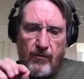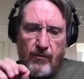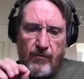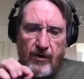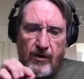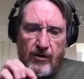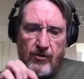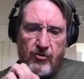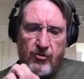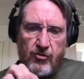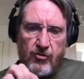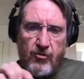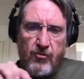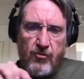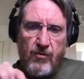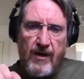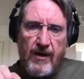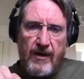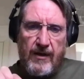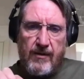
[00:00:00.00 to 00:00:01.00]
are
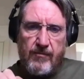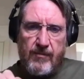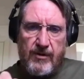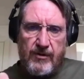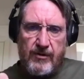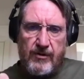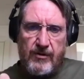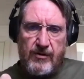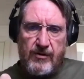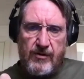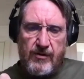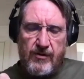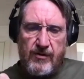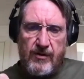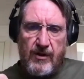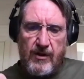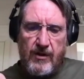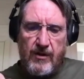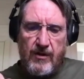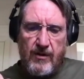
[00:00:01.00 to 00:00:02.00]
two elements
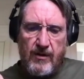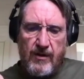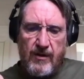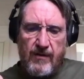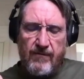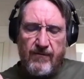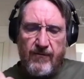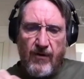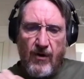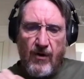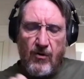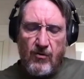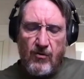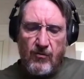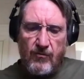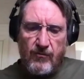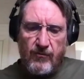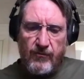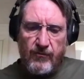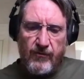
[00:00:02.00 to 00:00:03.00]
that are
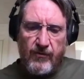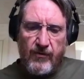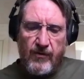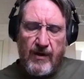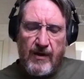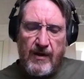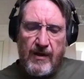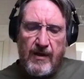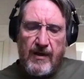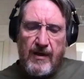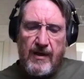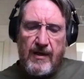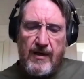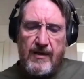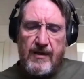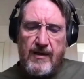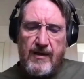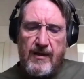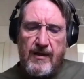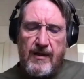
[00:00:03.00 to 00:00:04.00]
involved
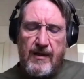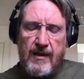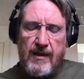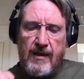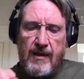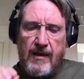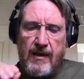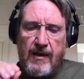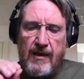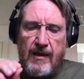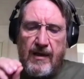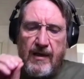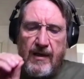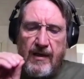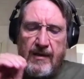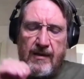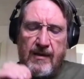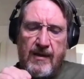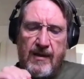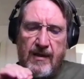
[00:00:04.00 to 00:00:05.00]
in
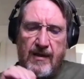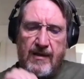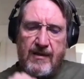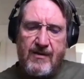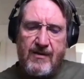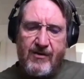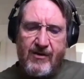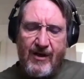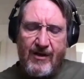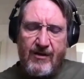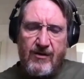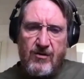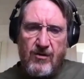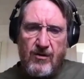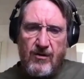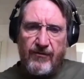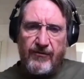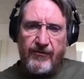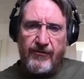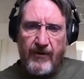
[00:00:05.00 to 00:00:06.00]
the intent
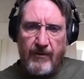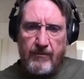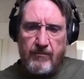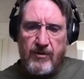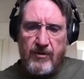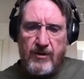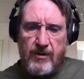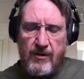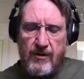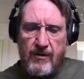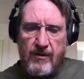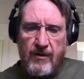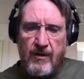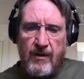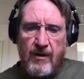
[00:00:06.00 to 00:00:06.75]
of somebody